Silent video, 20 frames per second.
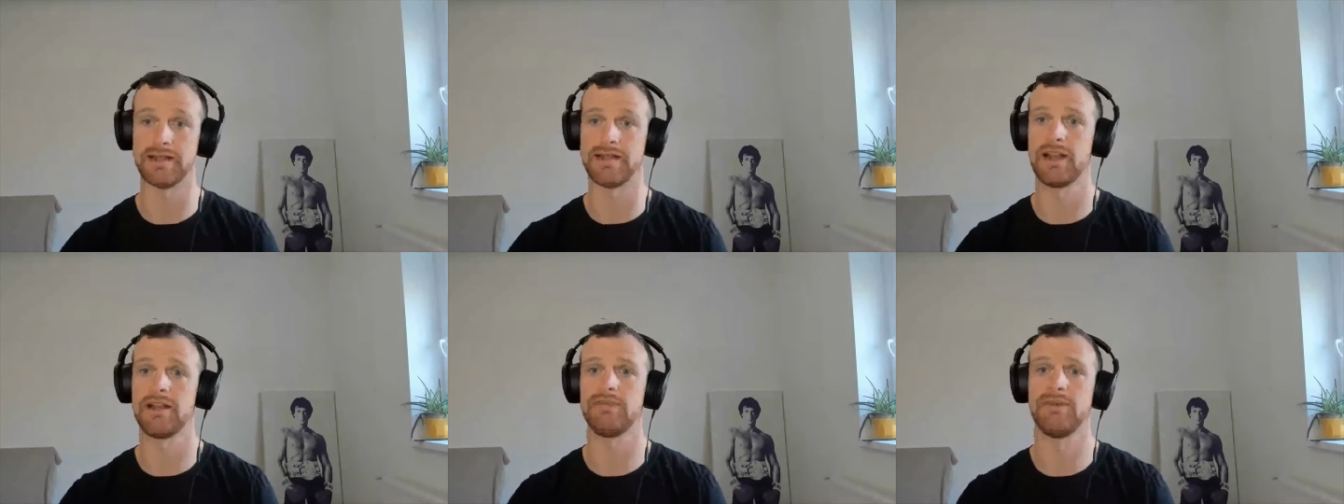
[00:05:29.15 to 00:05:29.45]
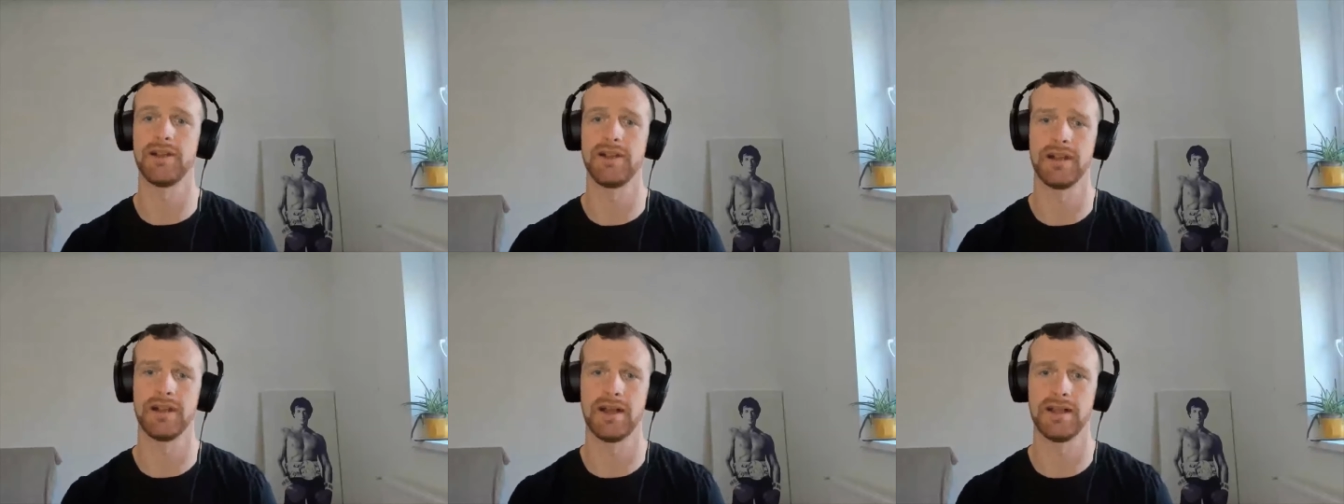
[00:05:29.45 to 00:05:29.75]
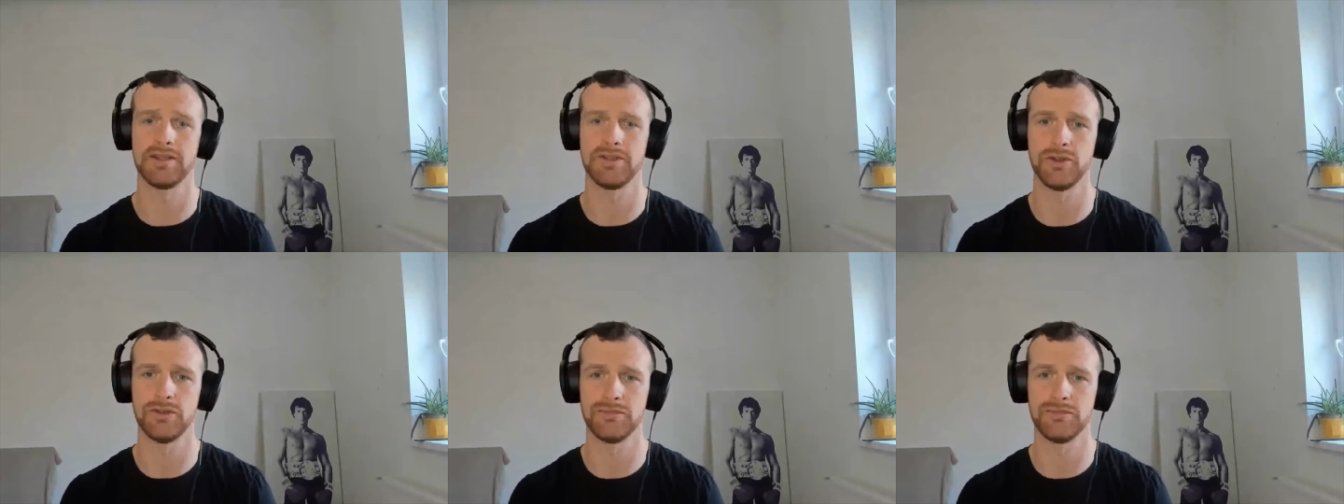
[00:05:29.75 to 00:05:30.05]
I tell my
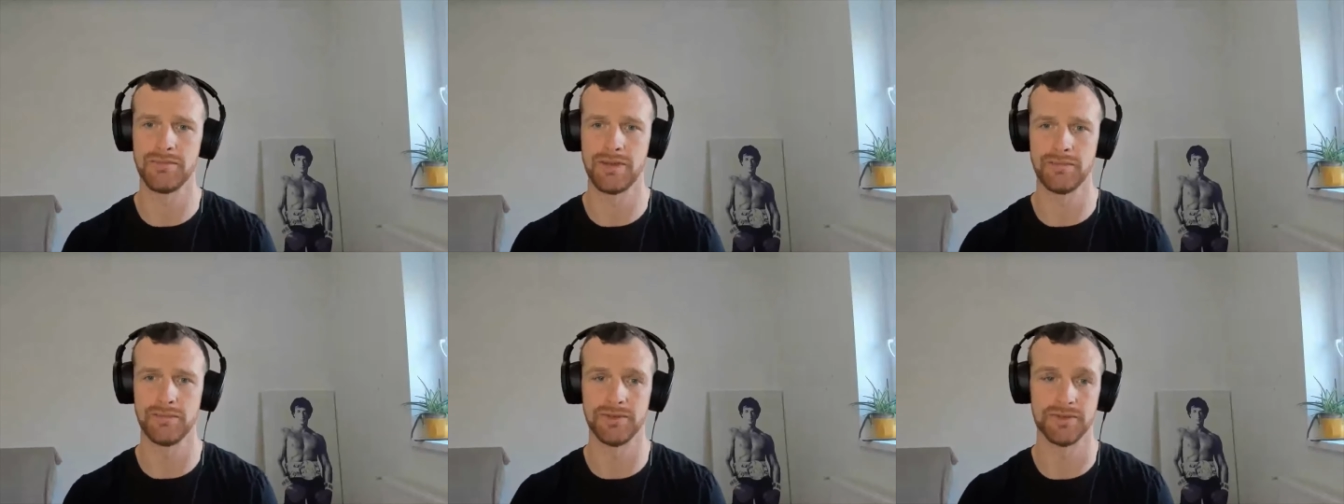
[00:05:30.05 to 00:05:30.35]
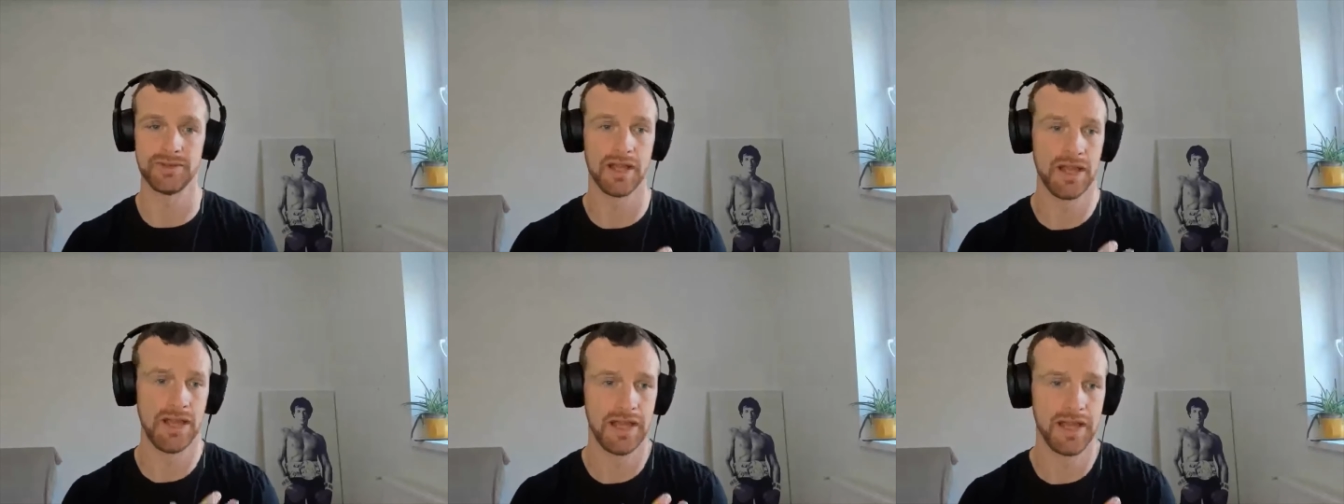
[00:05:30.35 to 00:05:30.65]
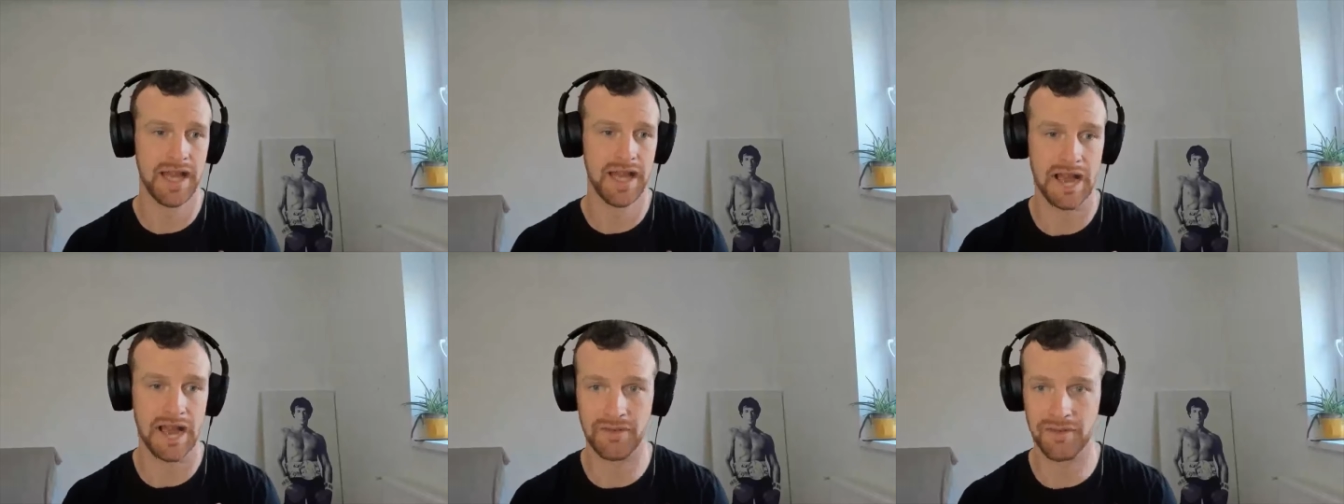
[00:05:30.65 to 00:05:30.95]
guys who are my members,
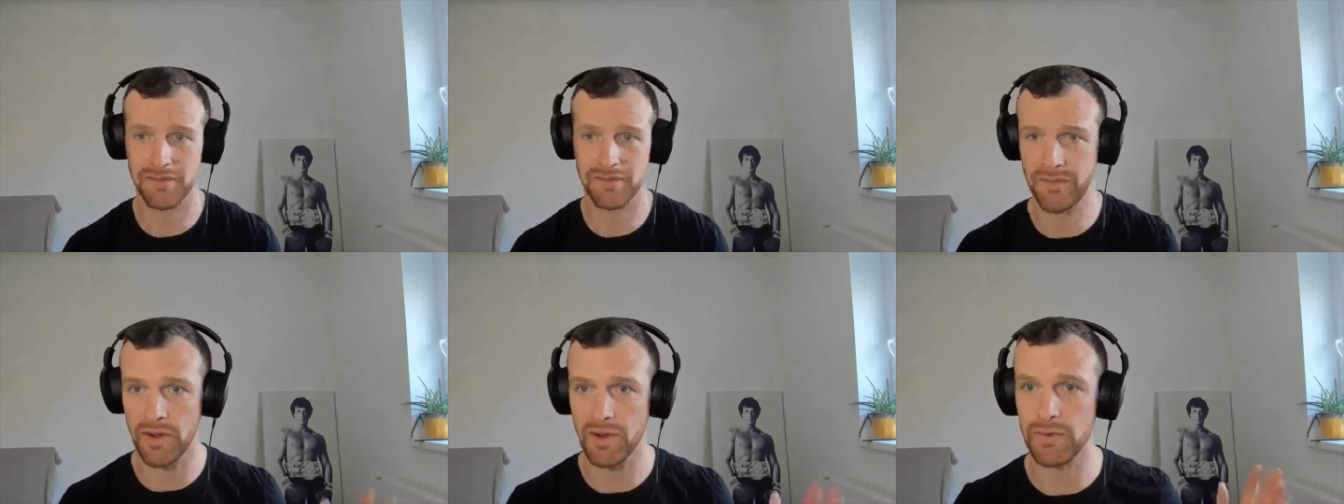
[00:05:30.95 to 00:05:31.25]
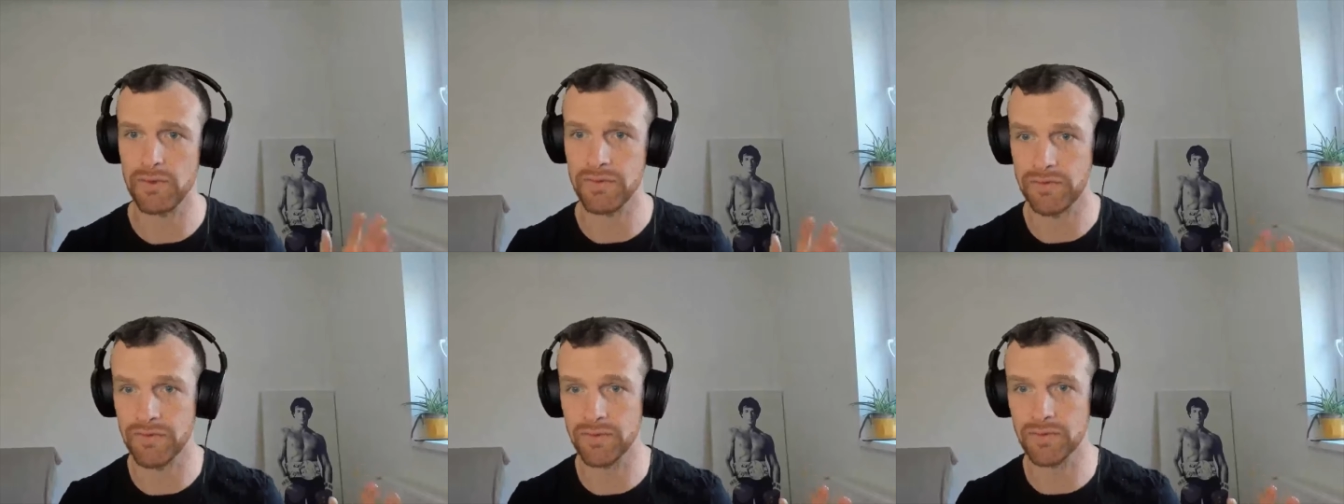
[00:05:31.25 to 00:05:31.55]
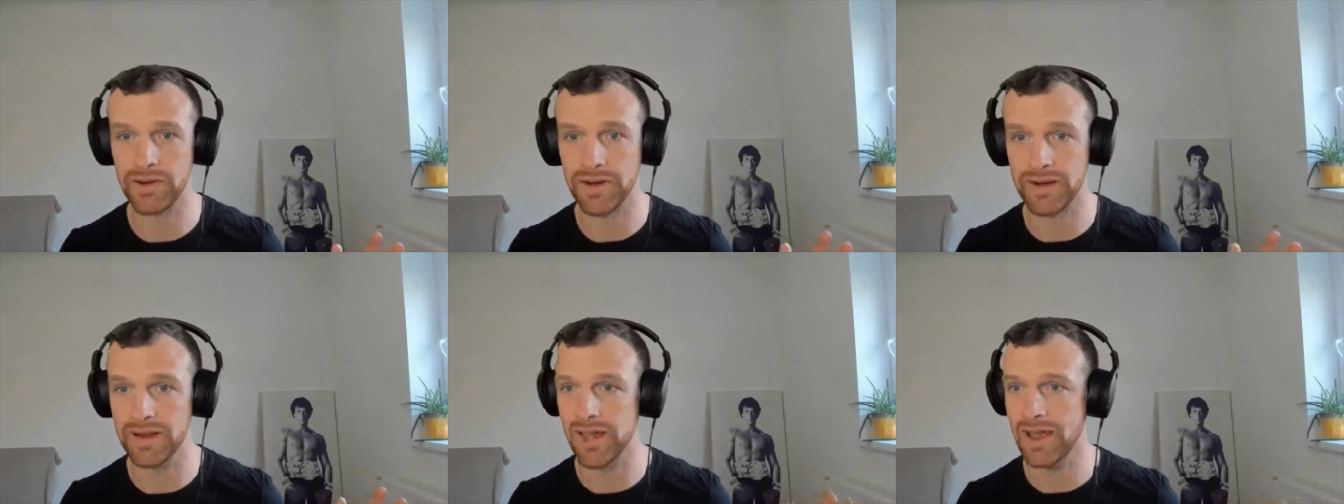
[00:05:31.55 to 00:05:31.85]
have a phone
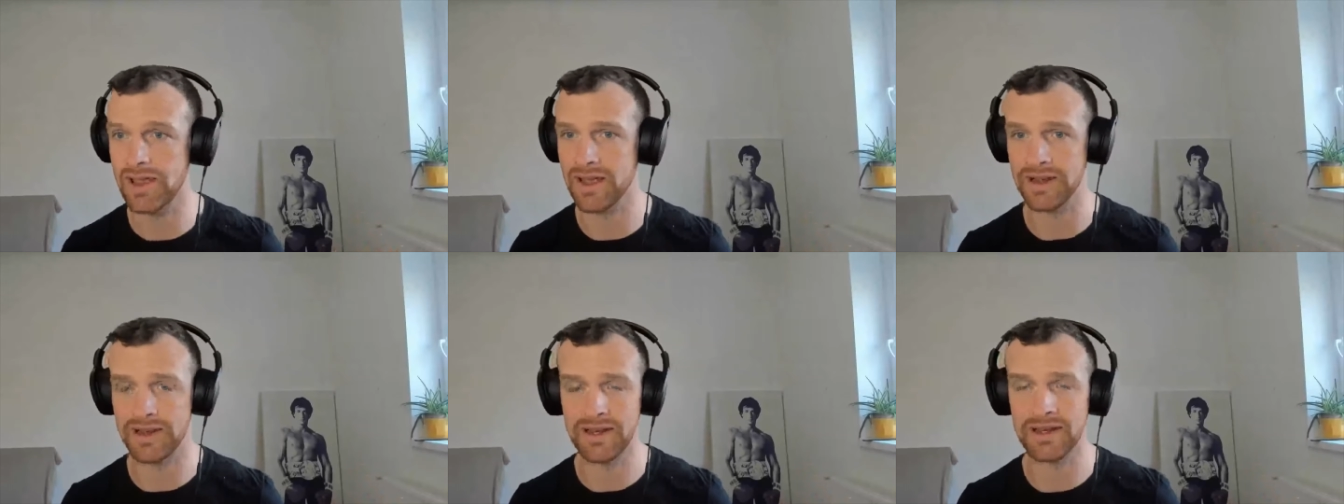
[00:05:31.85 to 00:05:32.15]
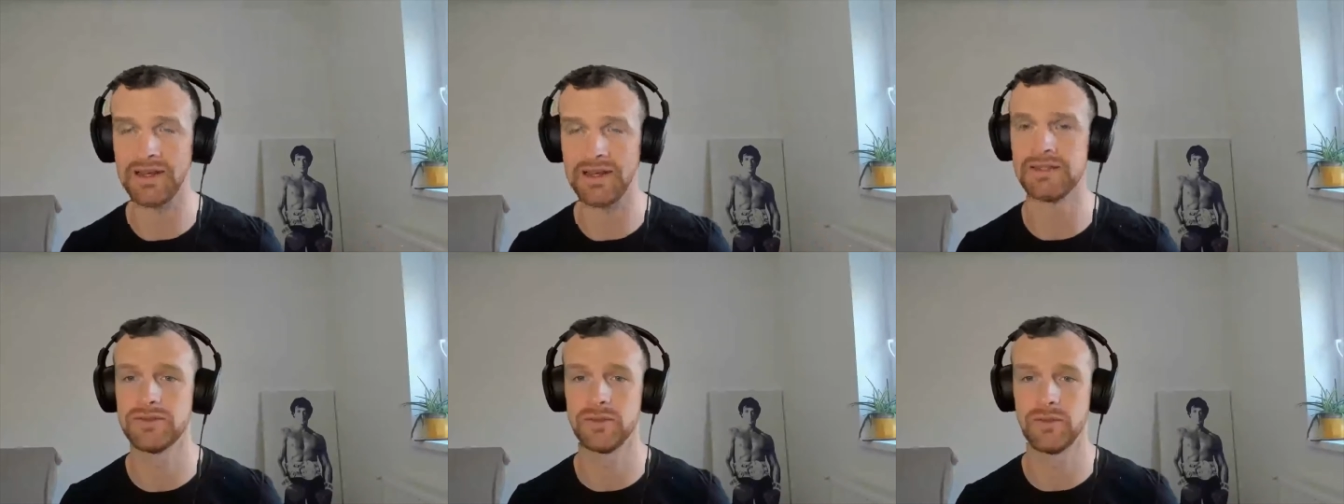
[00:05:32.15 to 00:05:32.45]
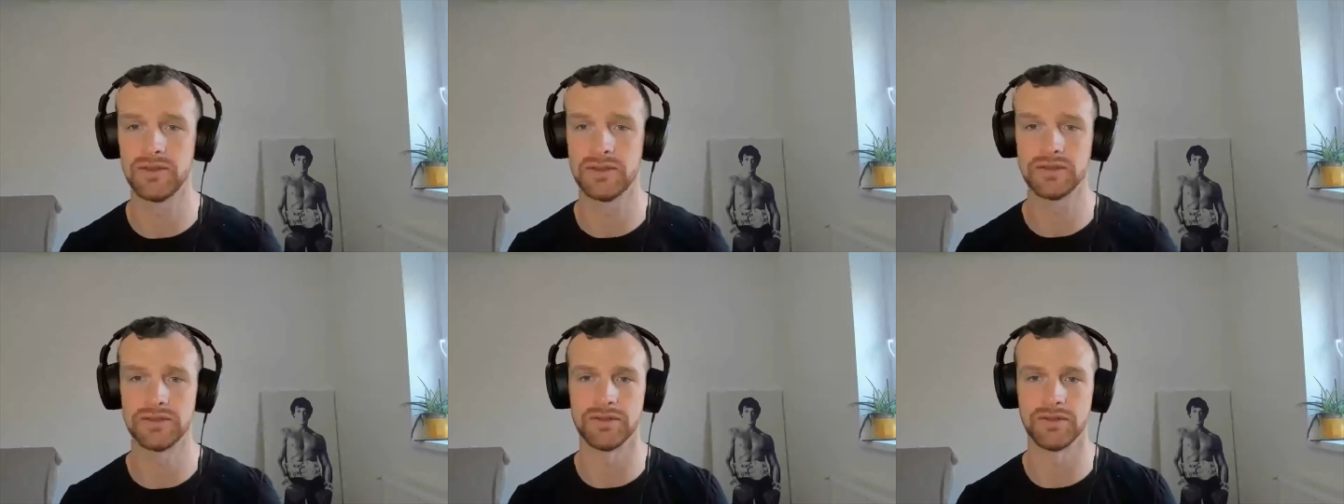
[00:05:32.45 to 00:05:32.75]
free day at
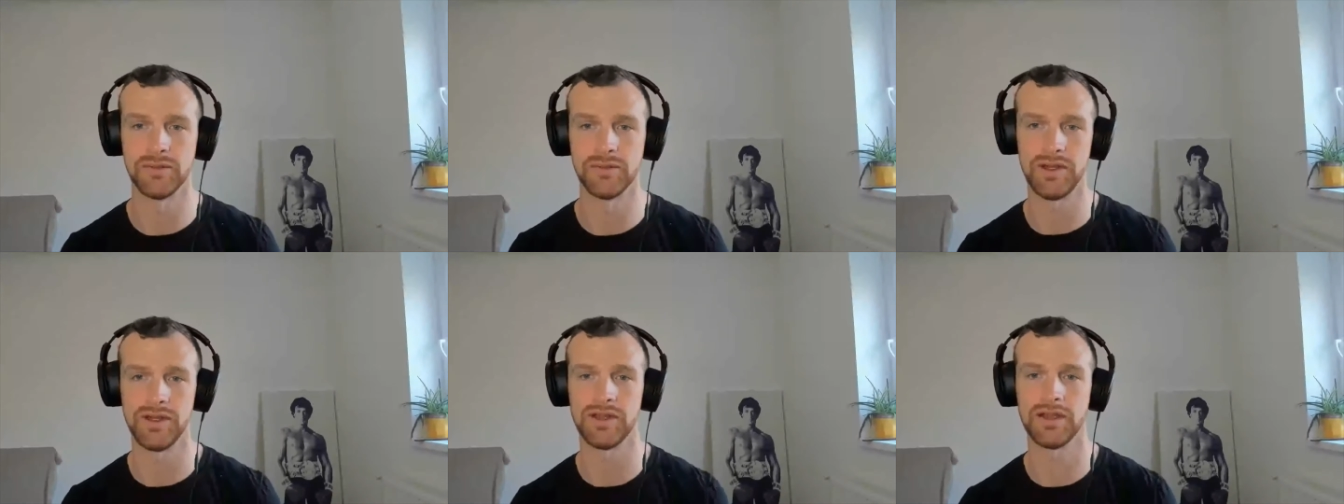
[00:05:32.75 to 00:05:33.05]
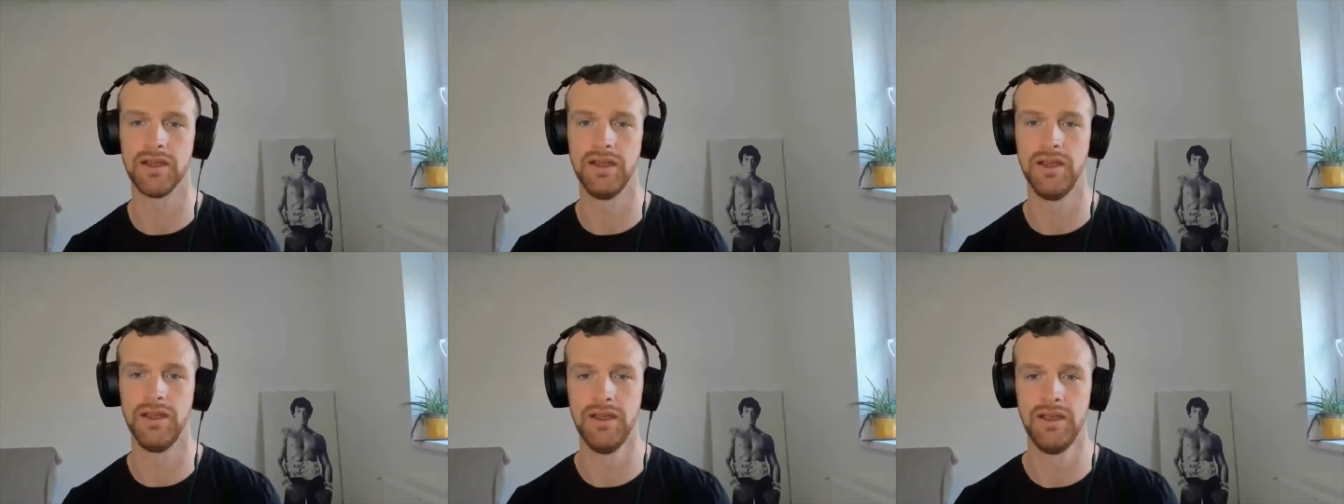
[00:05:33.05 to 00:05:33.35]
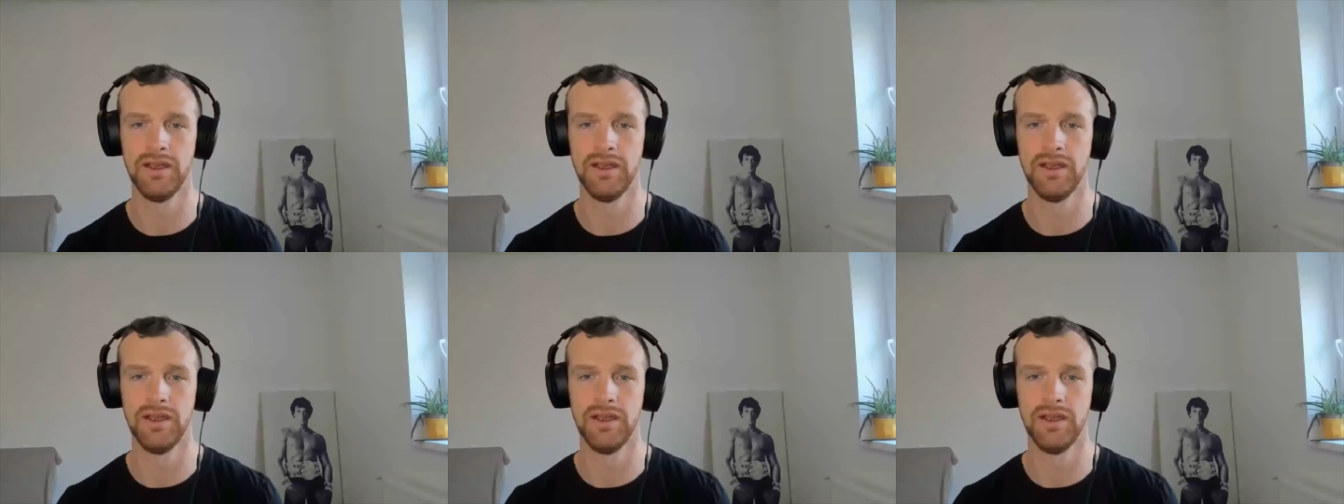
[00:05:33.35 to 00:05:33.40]
least once a week.